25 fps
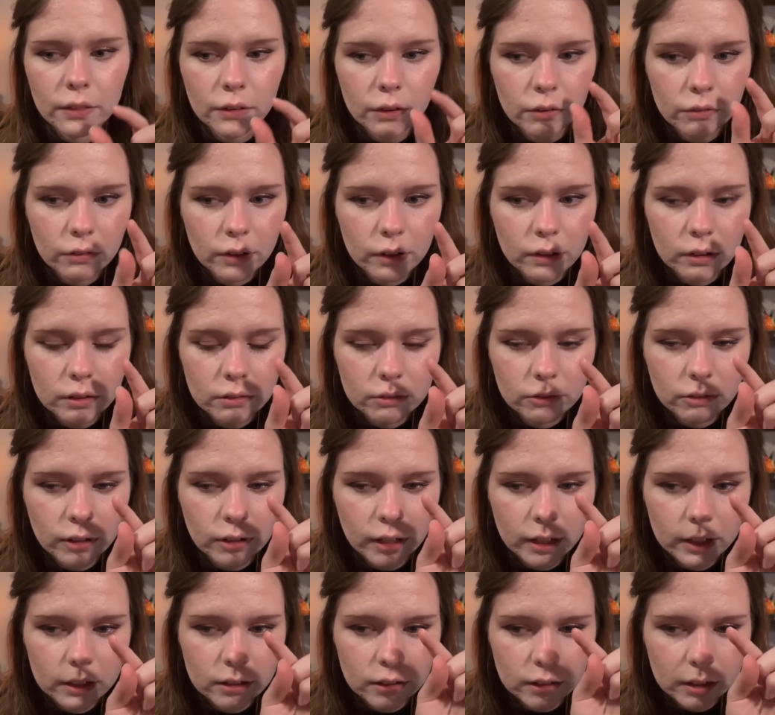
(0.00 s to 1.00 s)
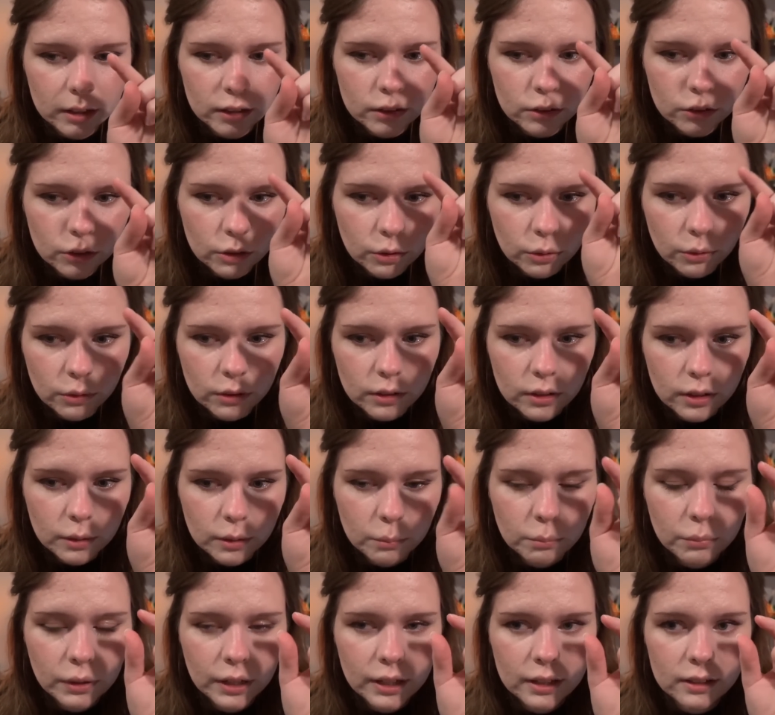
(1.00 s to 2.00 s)
They're very finely toothed,
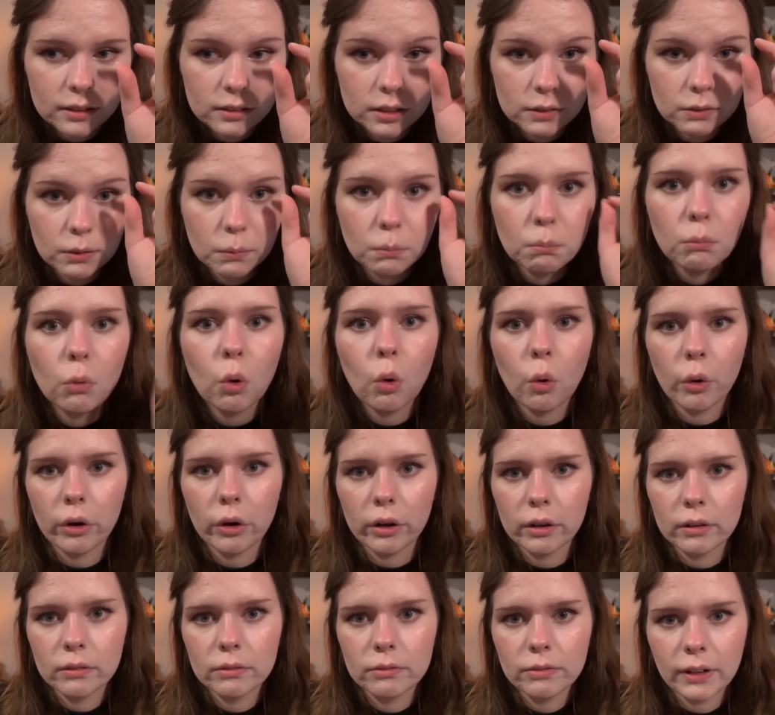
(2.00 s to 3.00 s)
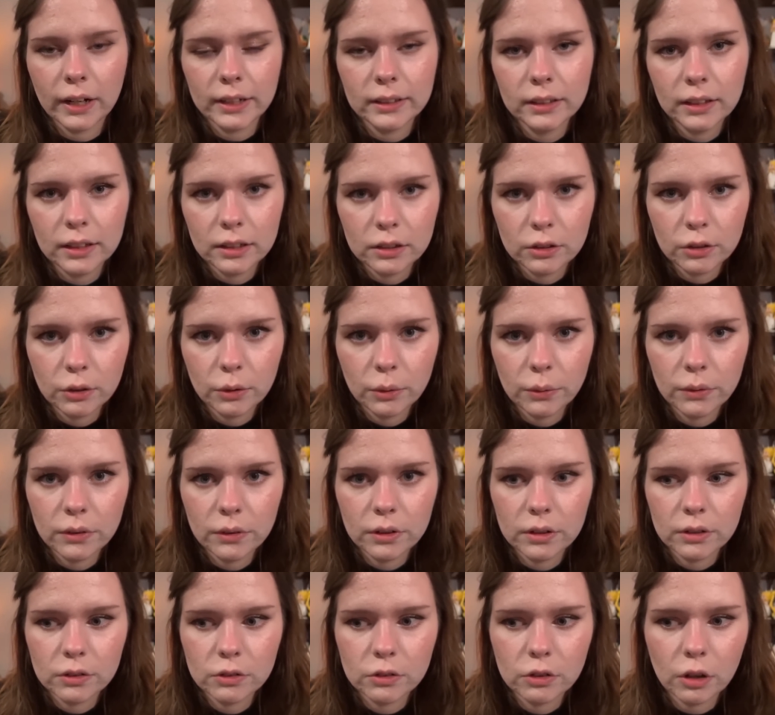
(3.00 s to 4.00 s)
but it's even more finely
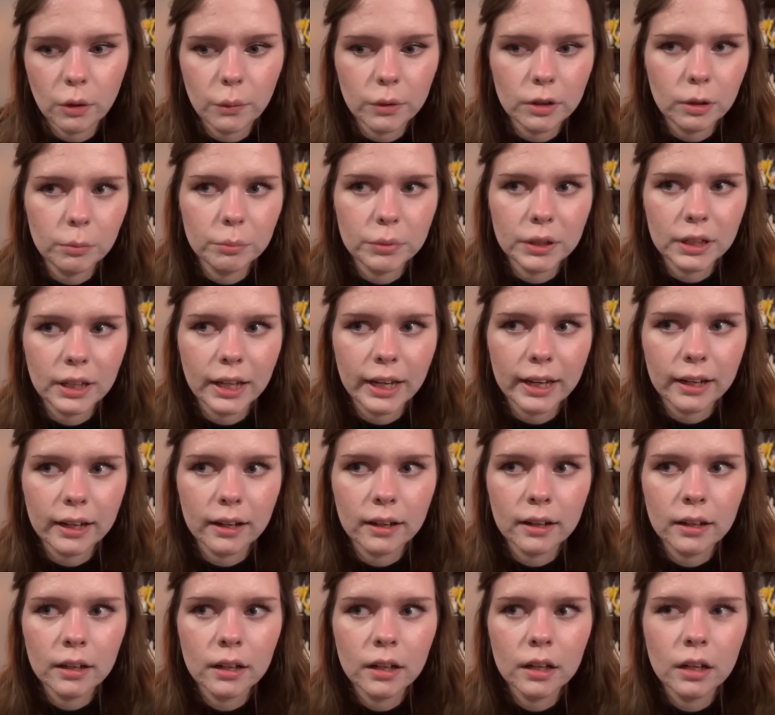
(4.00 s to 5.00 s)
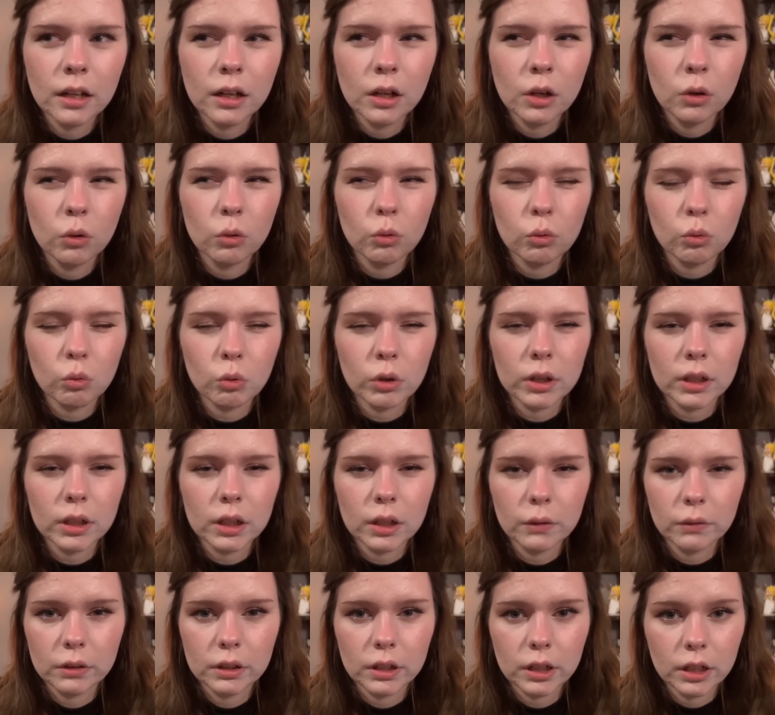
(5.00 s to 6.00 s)
toothed, so it'll be like really,
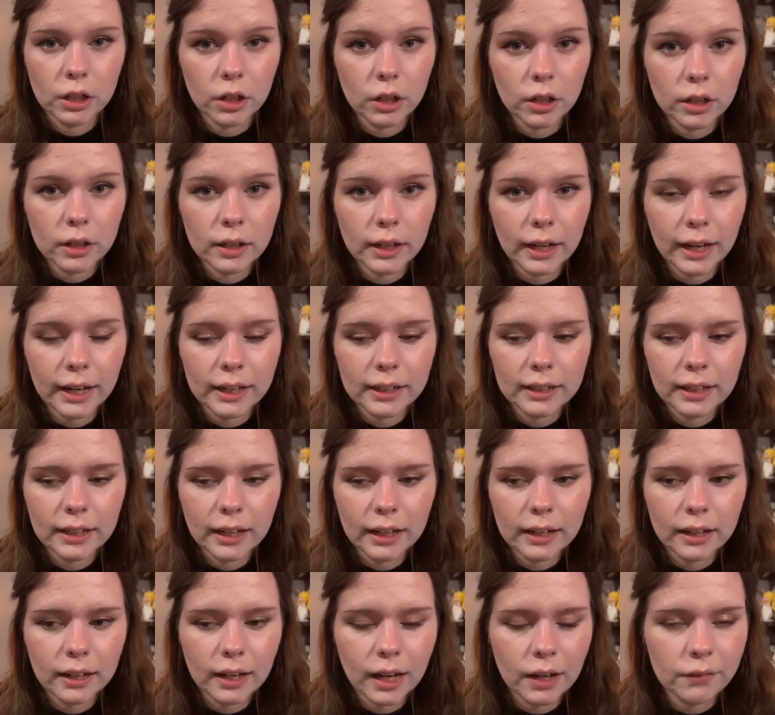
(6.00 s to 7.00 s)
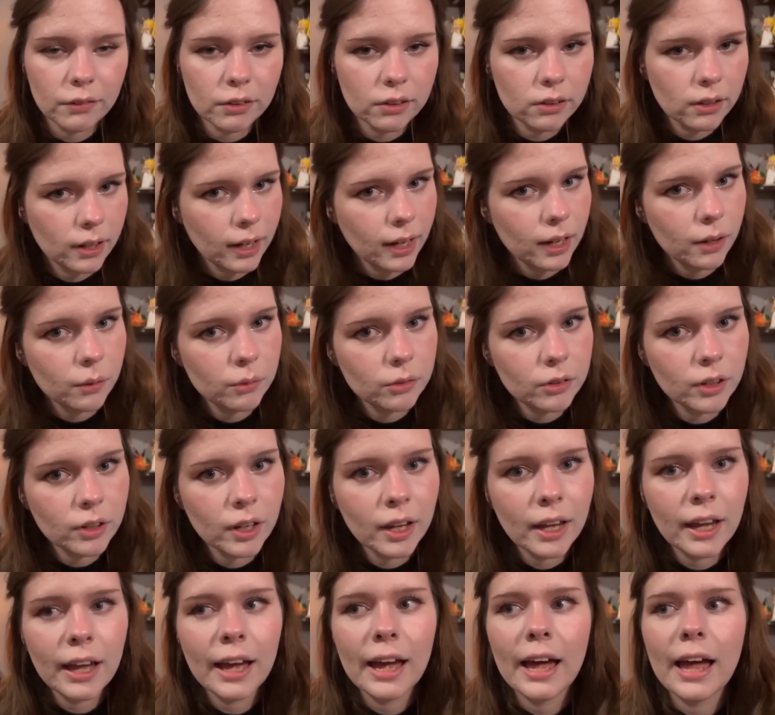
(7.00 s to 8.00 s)
really good at getting everything out,
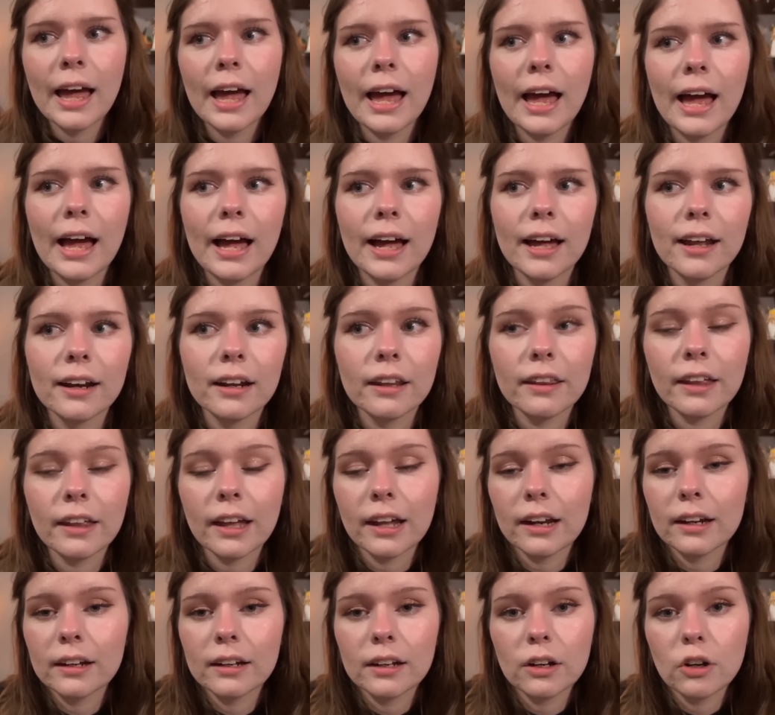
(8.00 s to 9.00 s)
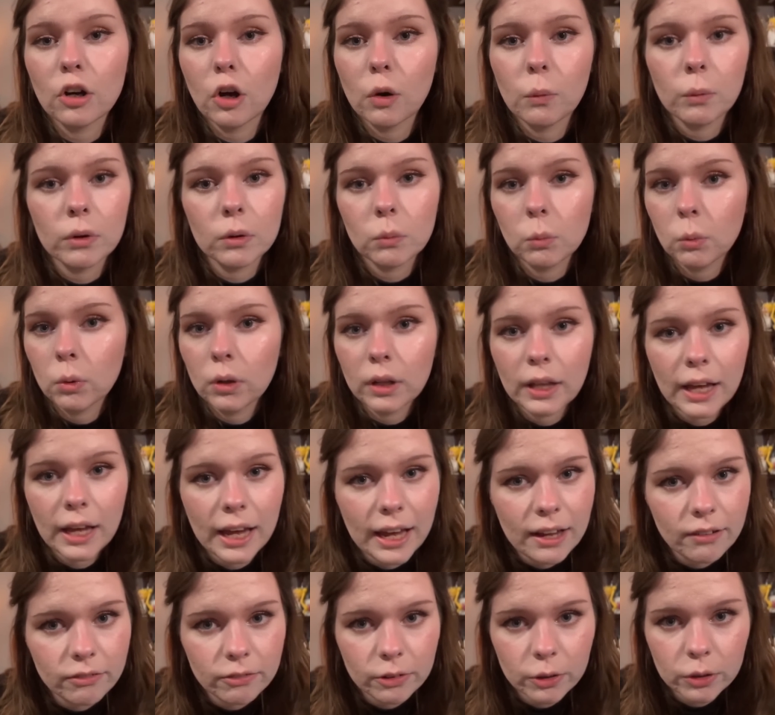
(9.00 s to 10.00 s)
and then no one will
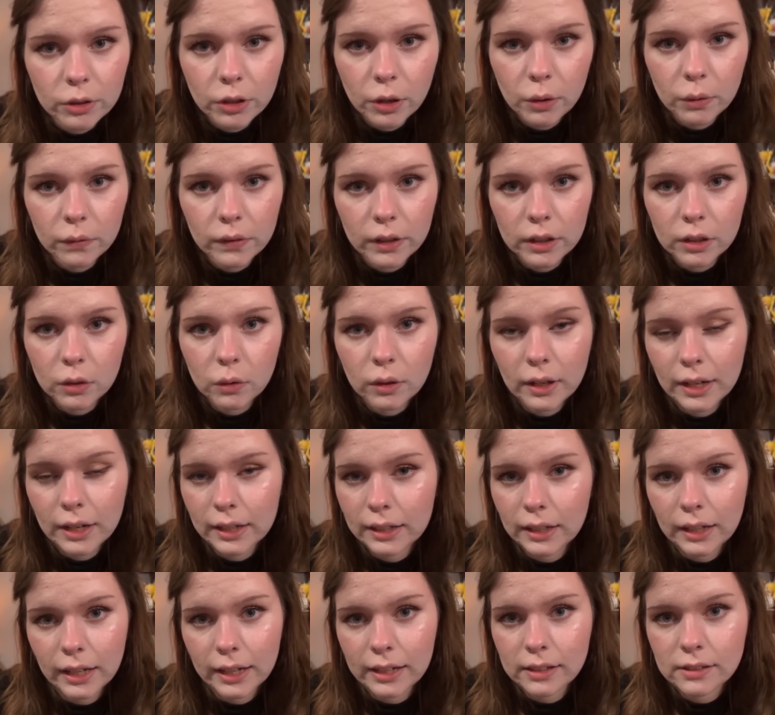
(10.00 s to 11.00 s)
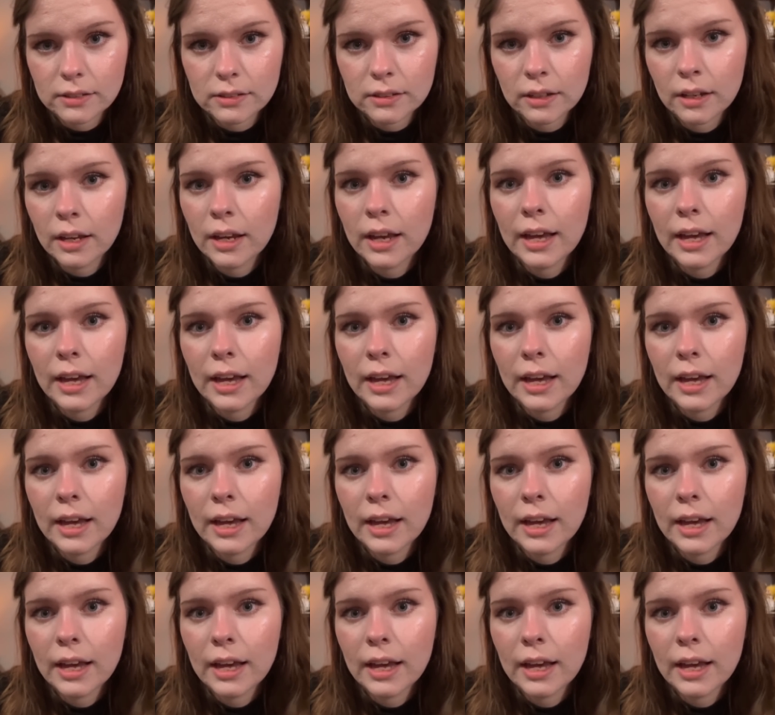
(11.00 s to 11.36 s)
ever know that you had lice.